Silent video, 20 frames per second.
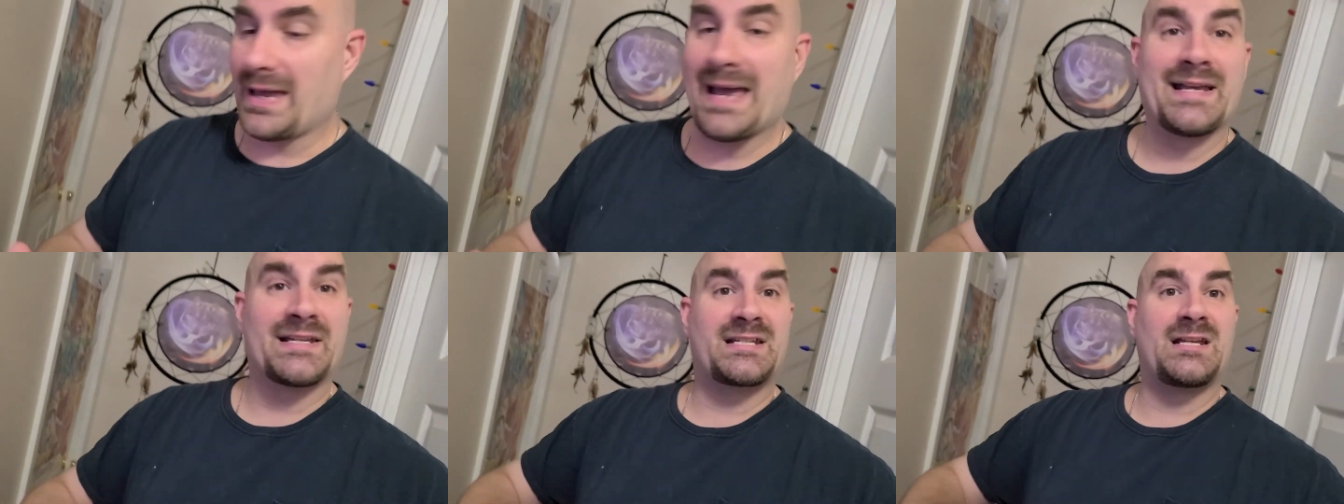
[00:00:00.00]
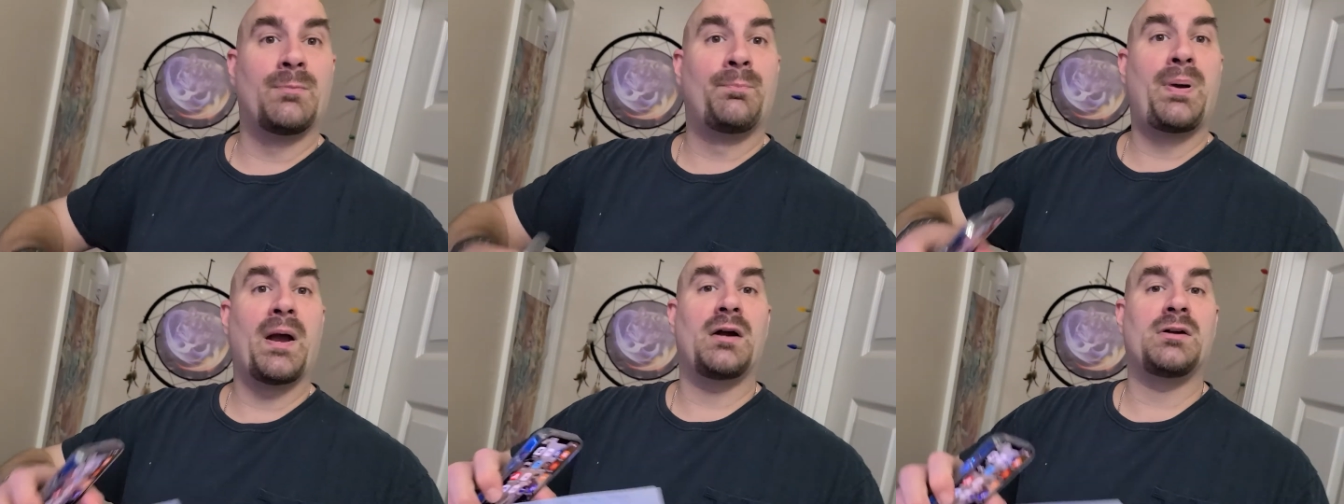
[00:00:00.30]
as
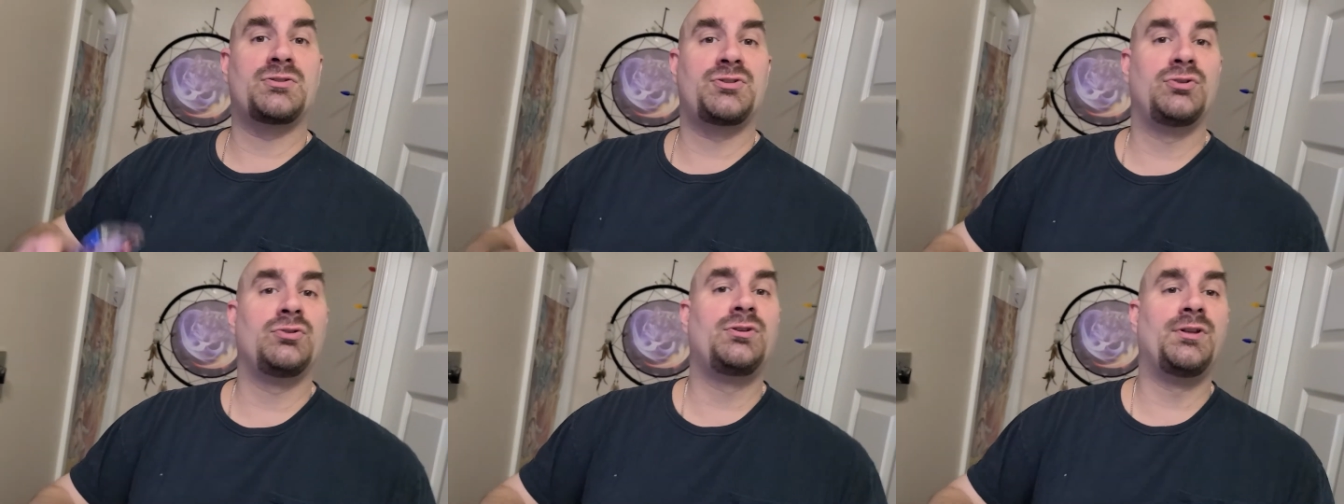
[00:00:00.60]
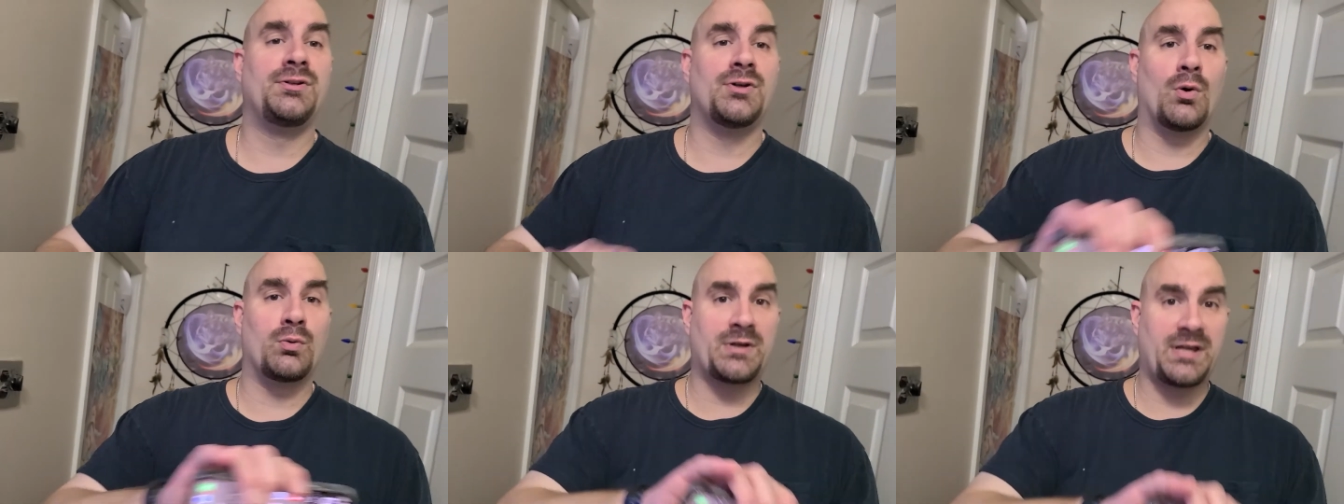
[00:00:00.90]
compared to the
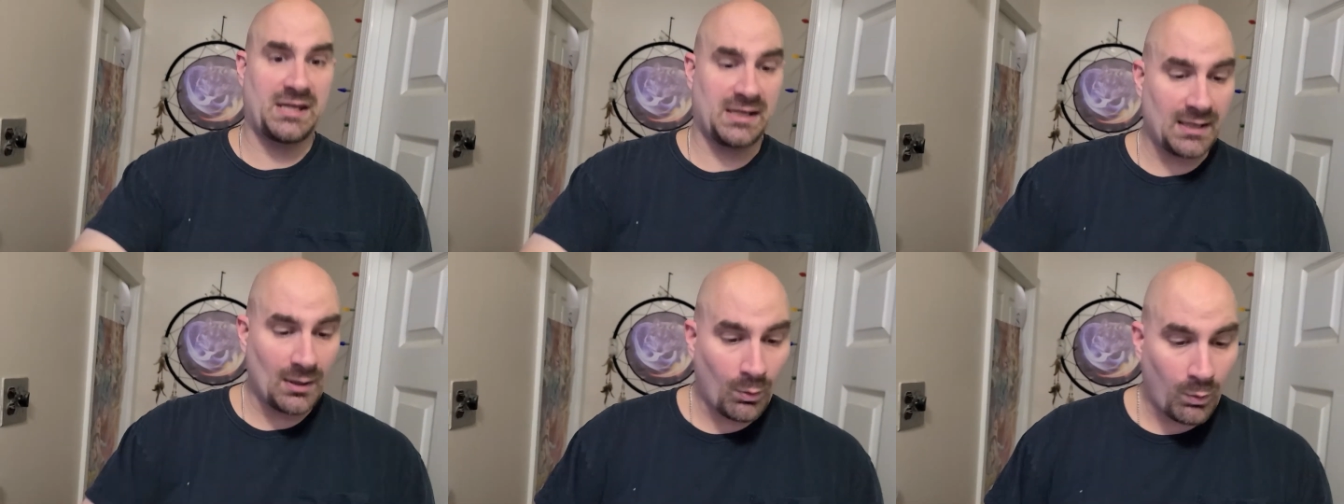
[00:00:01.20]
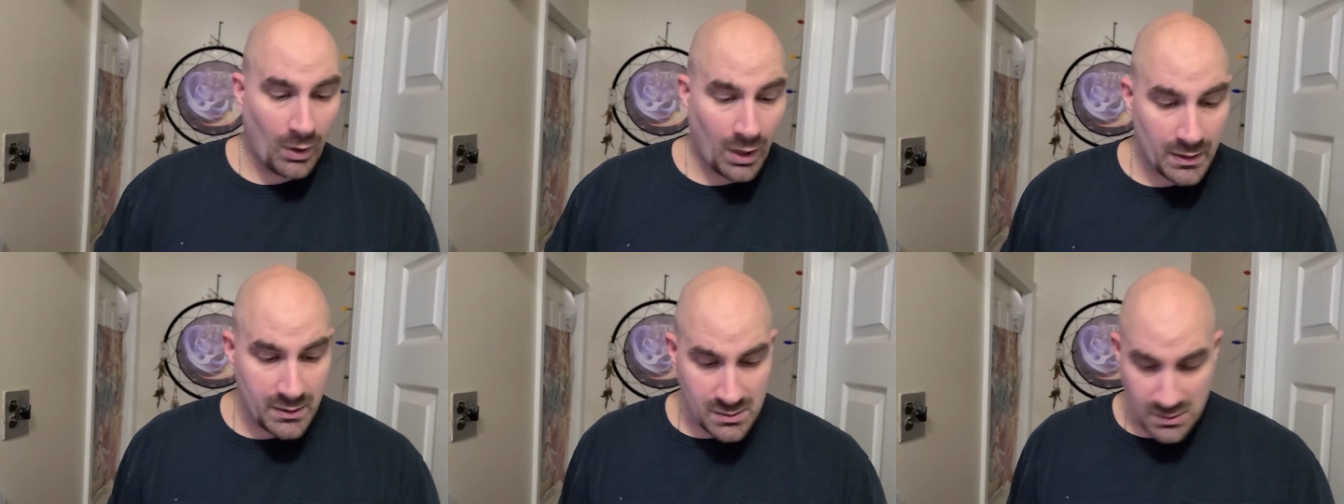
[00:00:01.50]
Nokia
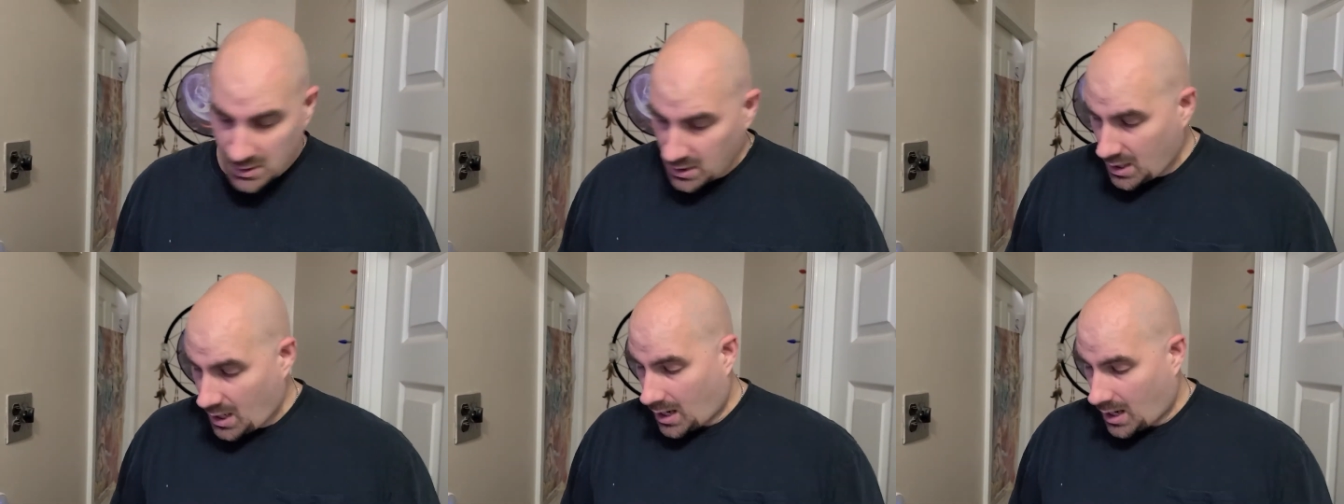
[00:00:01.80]
one.